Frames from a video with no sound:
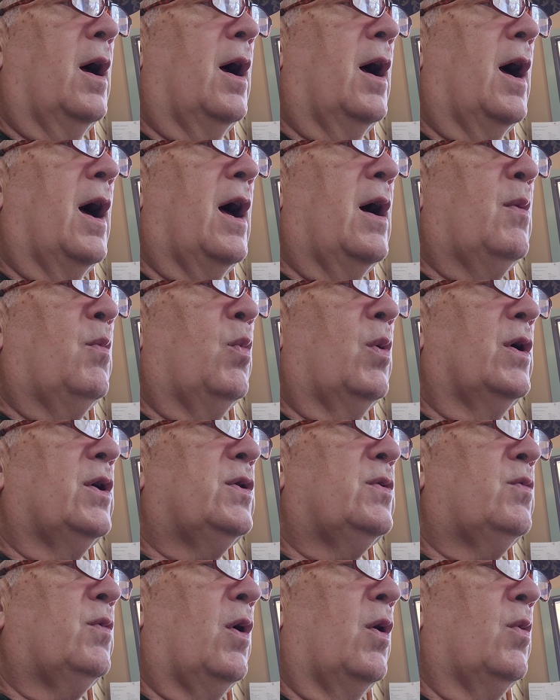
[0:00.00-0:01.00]
I'm
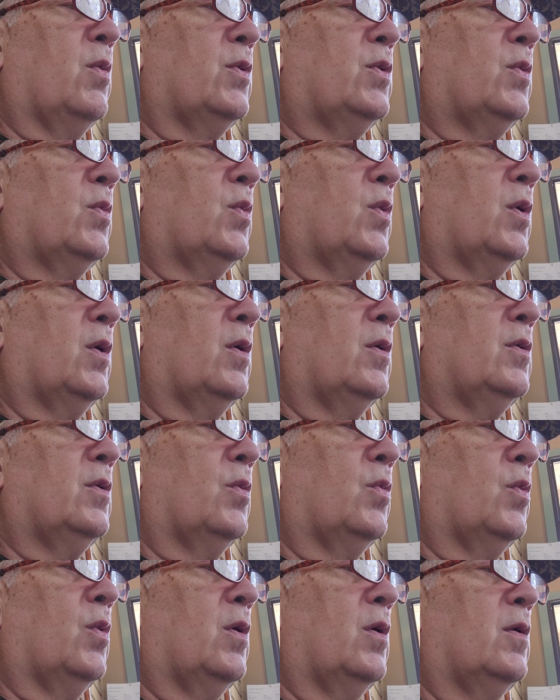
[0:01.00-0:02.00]
what's wrong with the world. The
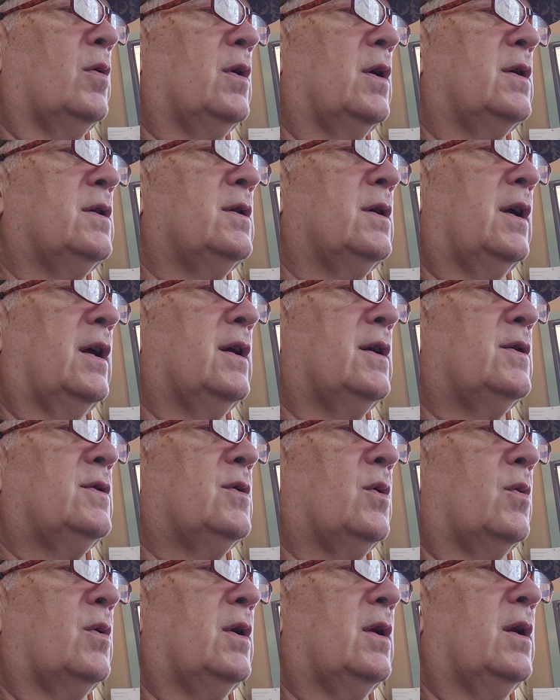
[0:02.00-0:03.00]
world doesn't get
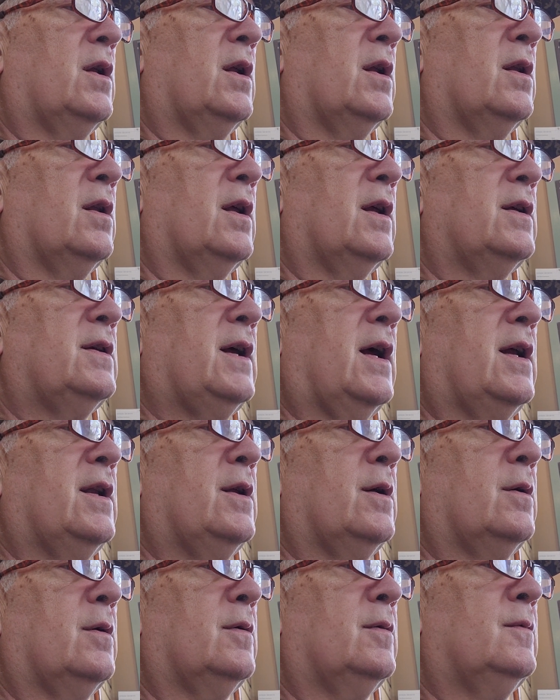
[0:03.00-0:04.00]
sorted unless I
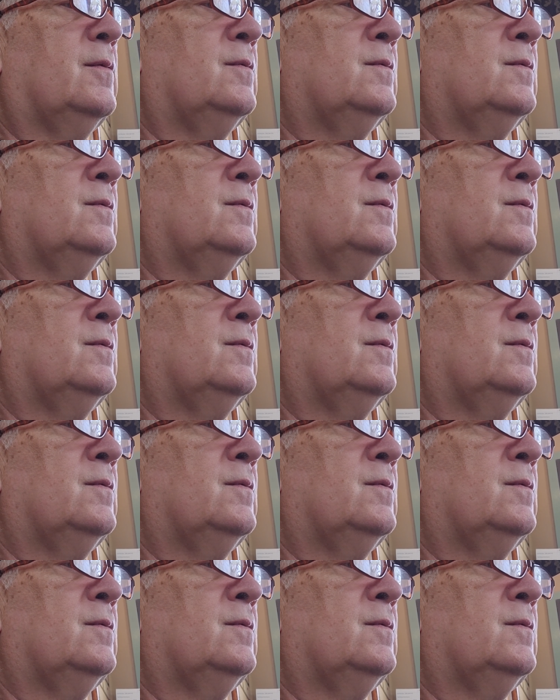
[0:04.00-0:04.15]
do.